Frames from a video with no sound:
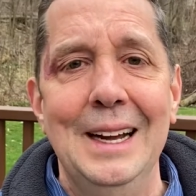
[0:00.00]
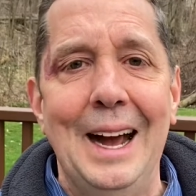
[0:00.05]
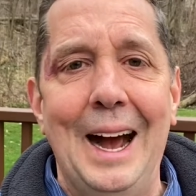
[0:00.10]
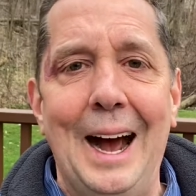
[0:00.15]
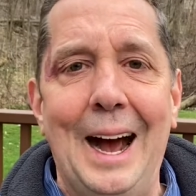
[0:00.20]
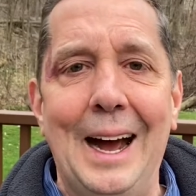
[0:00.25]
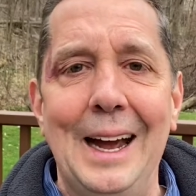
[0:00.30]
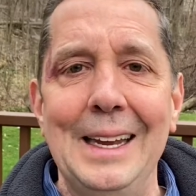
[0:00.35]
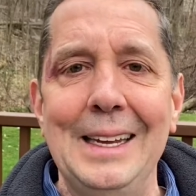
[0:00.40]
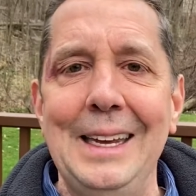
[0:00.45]

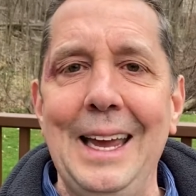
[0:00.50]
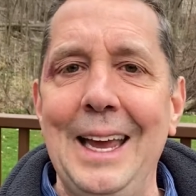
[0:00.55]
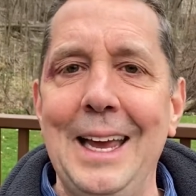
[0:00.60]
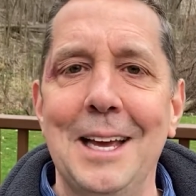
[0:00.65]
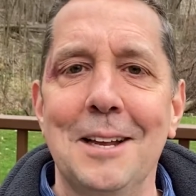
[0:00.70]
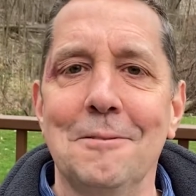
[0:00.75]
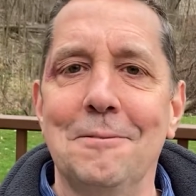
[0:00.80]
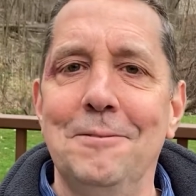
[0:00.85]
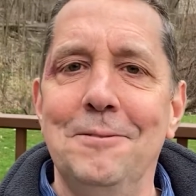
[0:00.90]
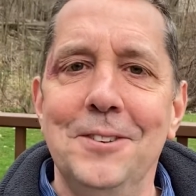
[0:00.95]
I
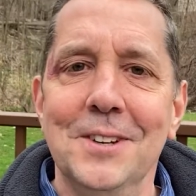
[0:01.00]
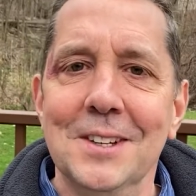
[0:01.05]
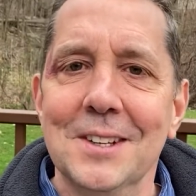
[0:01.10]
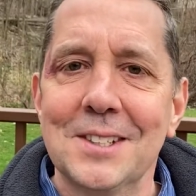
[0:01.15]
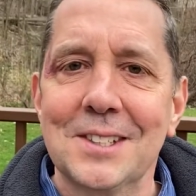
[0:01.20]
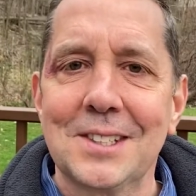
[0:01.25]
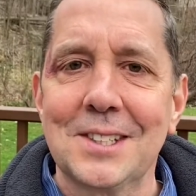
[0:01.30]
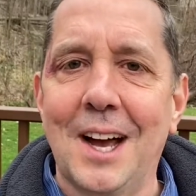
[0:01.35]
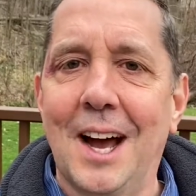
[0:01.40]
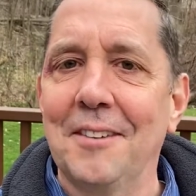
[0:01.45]
can't
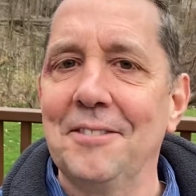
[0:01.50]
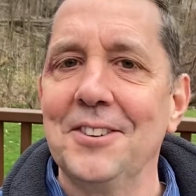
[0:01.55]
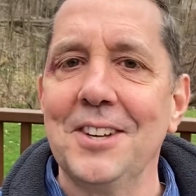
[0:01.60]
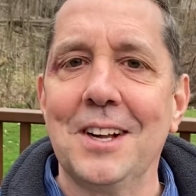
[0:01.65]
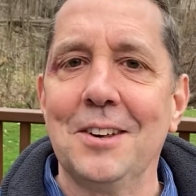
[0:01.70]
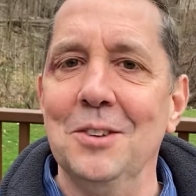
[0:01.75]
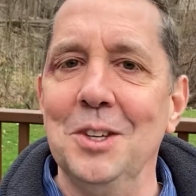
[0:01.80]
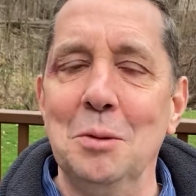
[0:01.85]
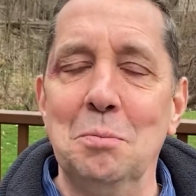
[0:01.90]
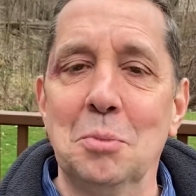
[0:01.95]

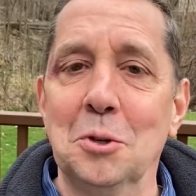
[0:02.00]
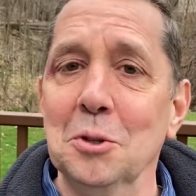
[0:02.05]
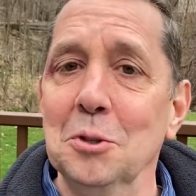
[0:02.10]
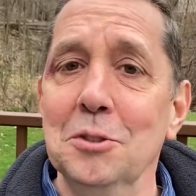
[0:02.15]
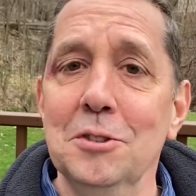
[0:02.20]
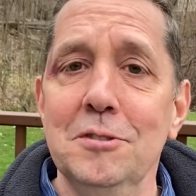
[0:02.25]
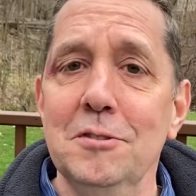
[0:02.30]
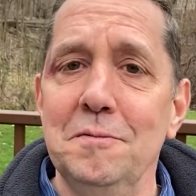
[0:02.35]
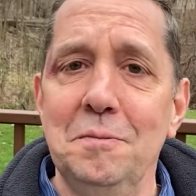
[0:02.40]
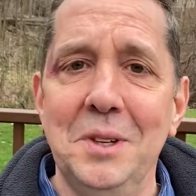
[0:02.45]
philosophically
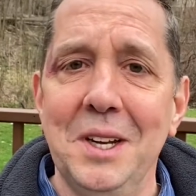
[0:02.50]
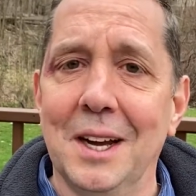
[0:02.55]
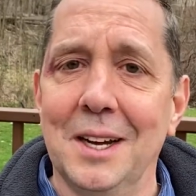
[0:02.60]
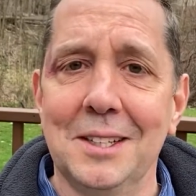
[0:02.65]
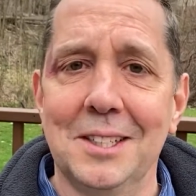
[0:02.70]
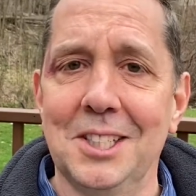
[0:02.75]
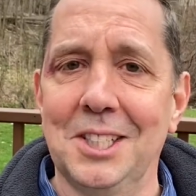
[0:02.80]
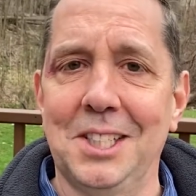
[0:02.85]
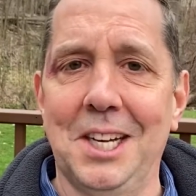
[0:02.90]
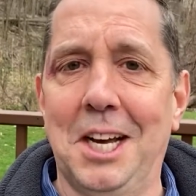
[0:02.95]
prove
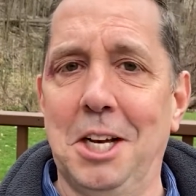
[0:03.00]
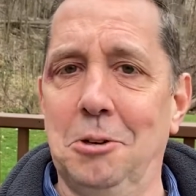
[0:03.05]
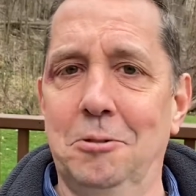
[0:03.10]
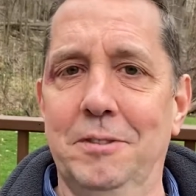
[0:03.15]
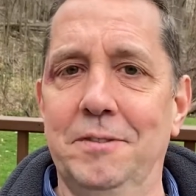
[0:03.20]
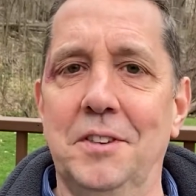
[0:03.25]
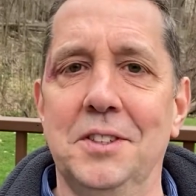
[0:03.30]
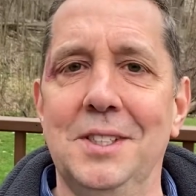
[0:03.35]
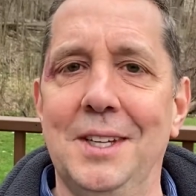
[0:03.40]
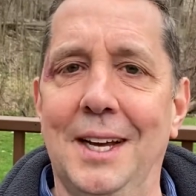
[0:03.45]
beyond a shadow
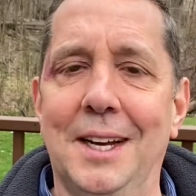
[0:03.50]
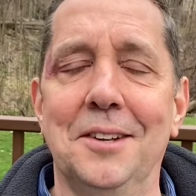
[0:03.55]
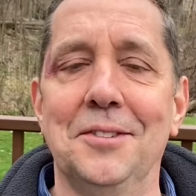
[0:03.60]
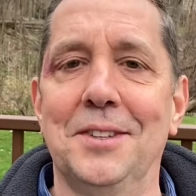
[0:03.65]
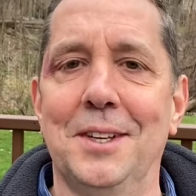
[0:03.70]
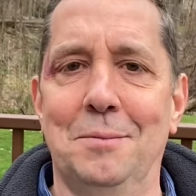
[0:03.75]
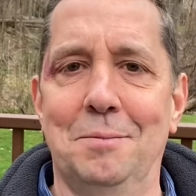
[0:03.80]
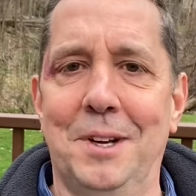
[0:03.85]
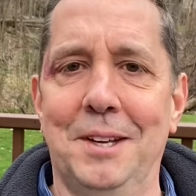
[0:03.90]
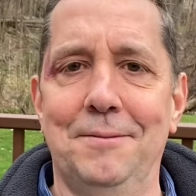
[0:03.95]
of a doubt
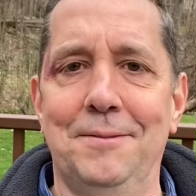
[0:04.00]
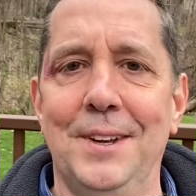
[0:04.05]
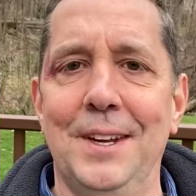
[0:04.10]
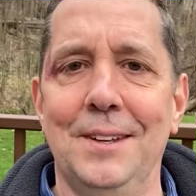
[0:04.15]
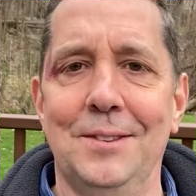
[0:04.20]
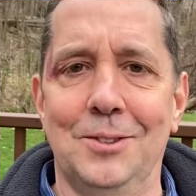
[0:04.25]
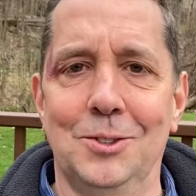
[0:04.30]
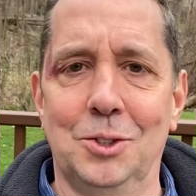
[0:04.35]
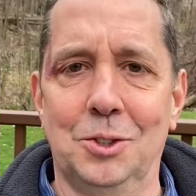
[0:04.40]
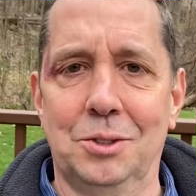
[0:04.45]
that my
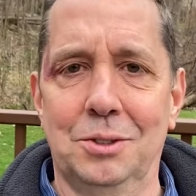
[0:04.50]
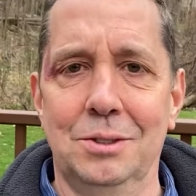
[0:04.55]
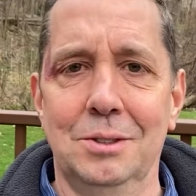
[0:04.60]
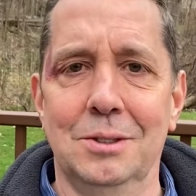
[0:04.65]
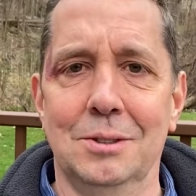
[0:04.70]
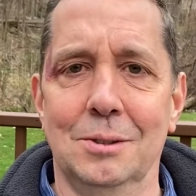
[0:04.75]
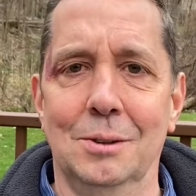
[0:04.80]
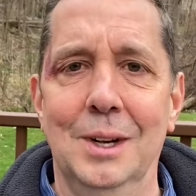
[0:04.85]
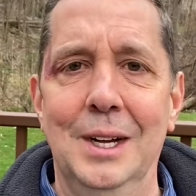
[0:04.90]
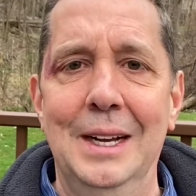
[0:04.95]
faith is
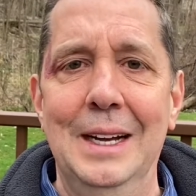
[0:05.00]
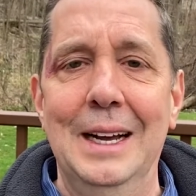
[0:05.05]
true.